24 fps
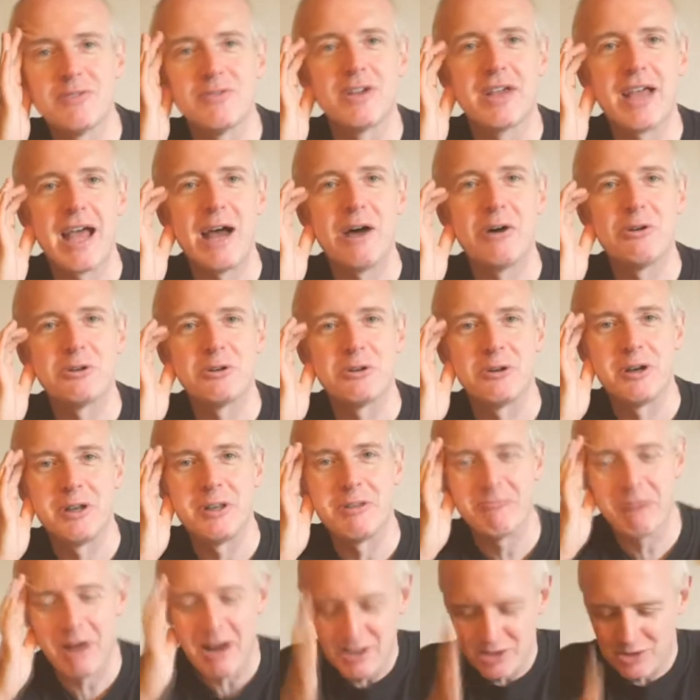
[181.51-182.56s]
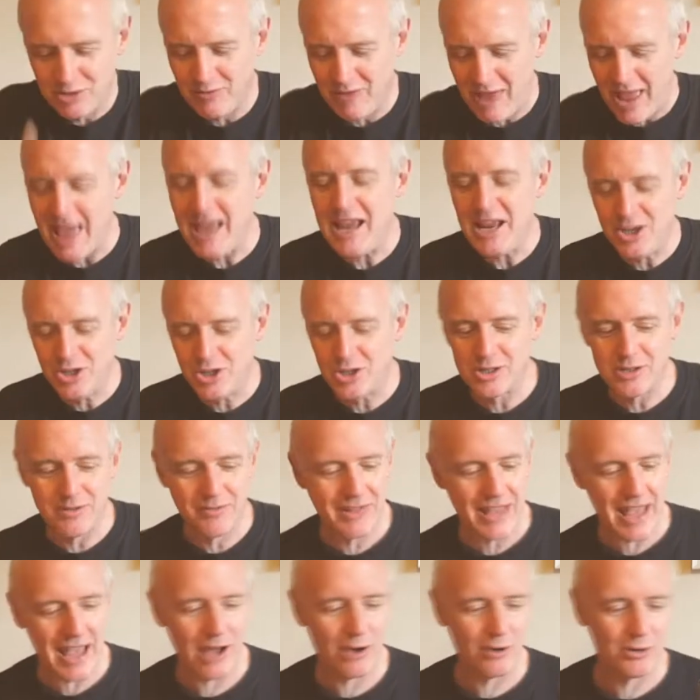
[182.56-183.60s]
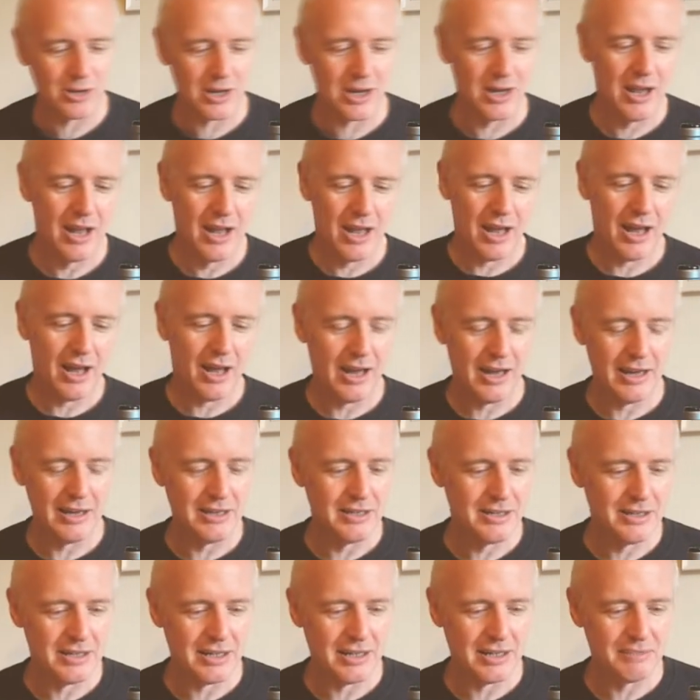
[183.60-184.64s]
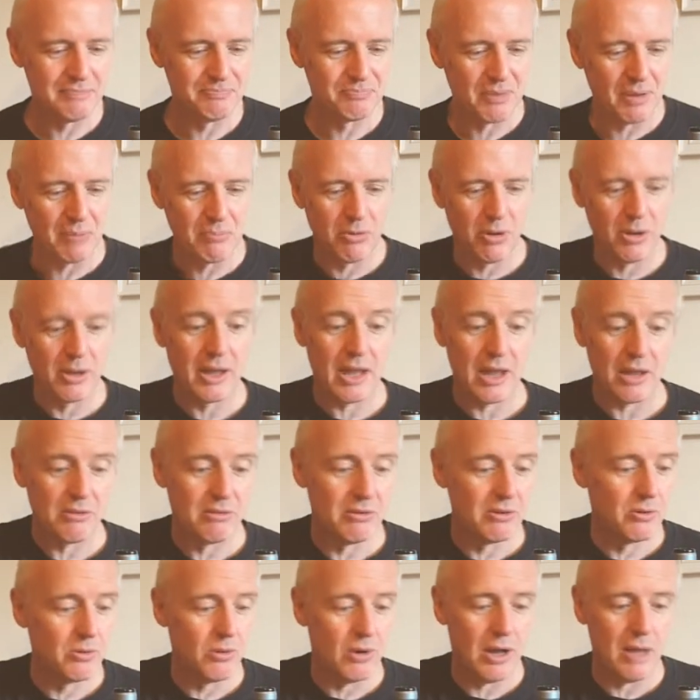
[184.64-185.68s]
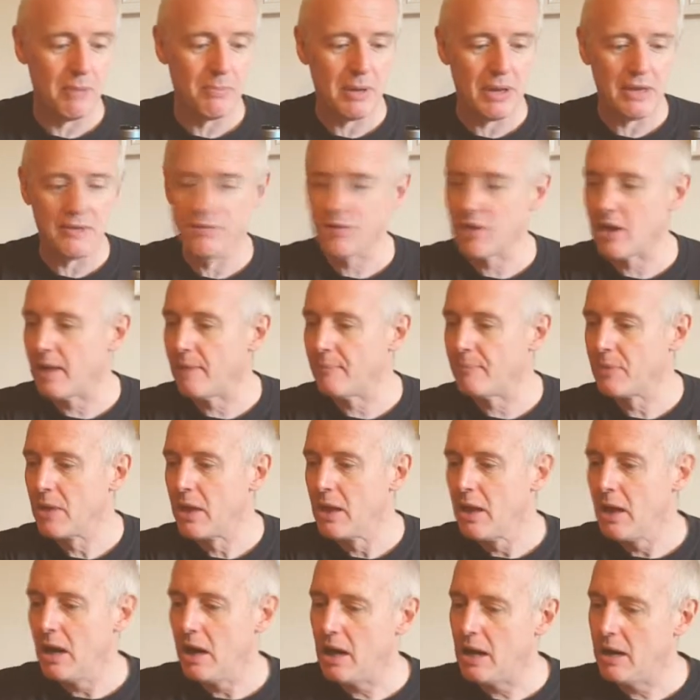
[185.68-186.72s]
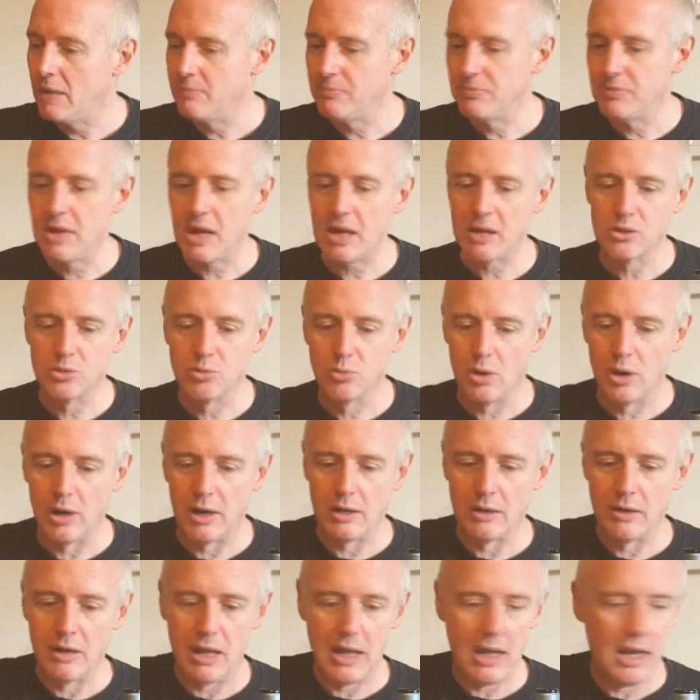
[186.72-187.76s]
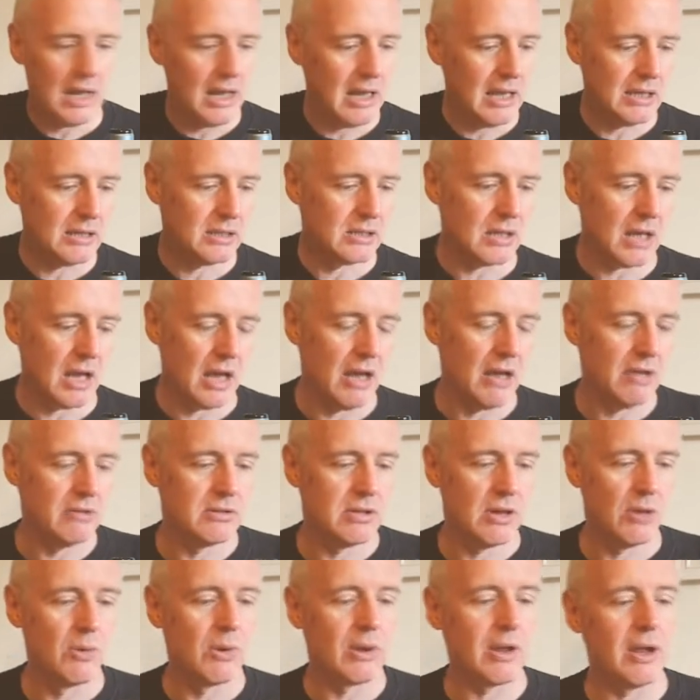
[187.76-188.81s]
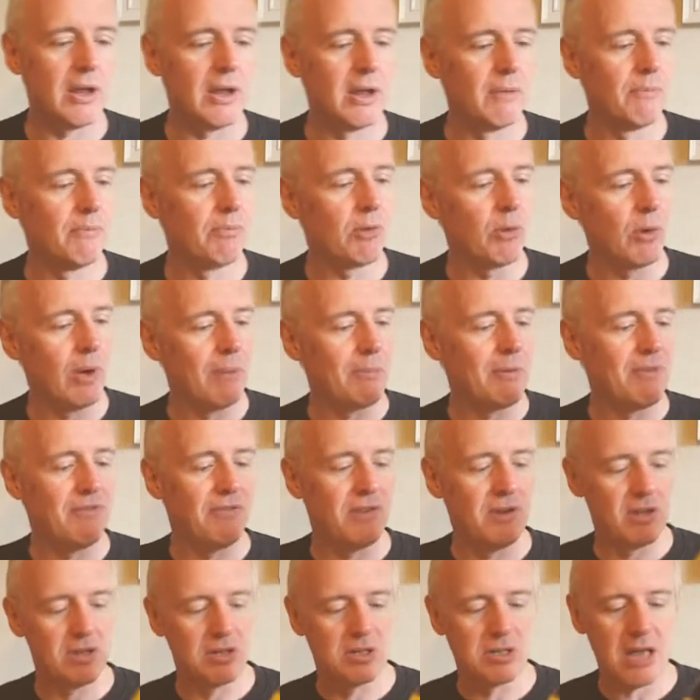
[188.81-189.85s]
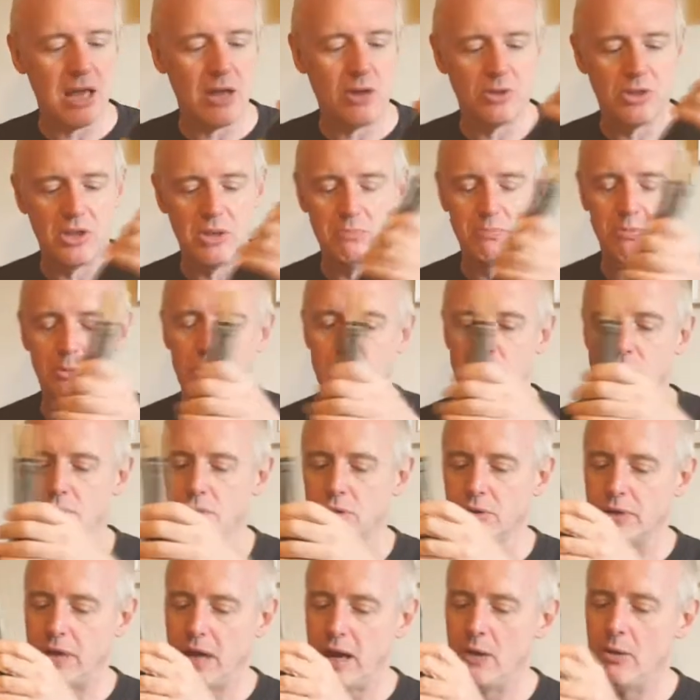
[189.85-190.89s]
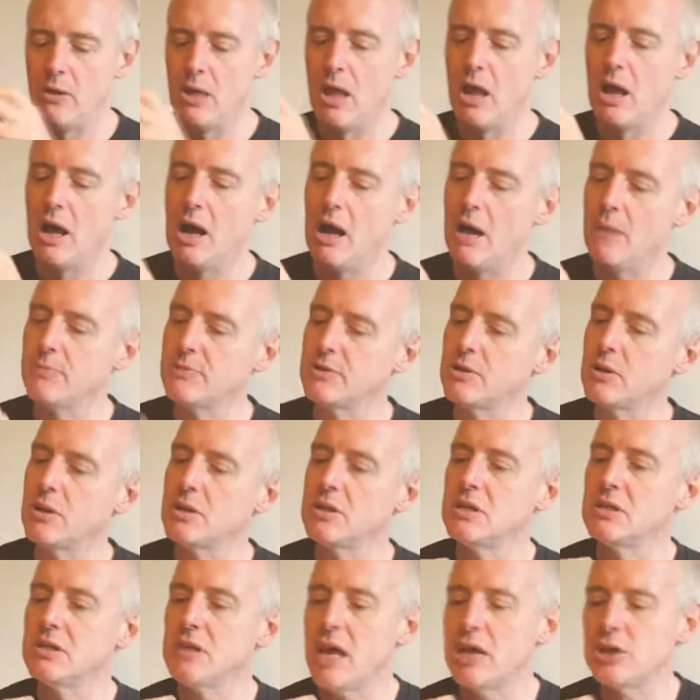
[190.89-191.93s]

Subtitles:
of Gouda and range of ages of Gouda, I'd probably get through quite a bit of that. Next wine is, so we're going quite a bit further south in Portugal now. So this is